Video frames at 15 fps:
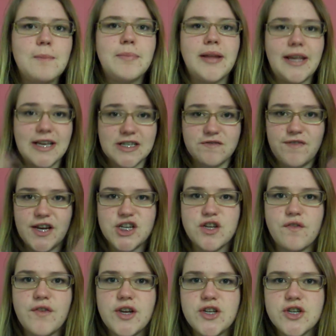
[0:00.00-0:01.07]
But like his
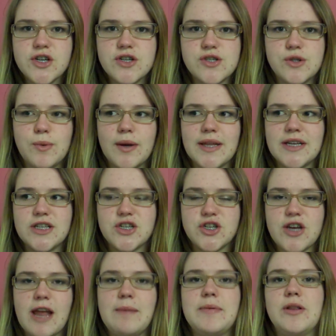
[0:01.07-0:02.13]
facial features and the way that it's
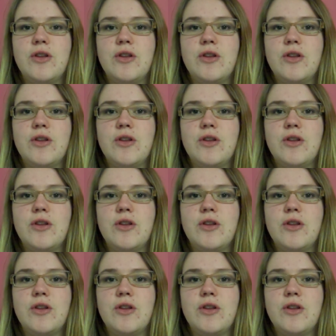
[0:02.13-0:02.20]
shaped,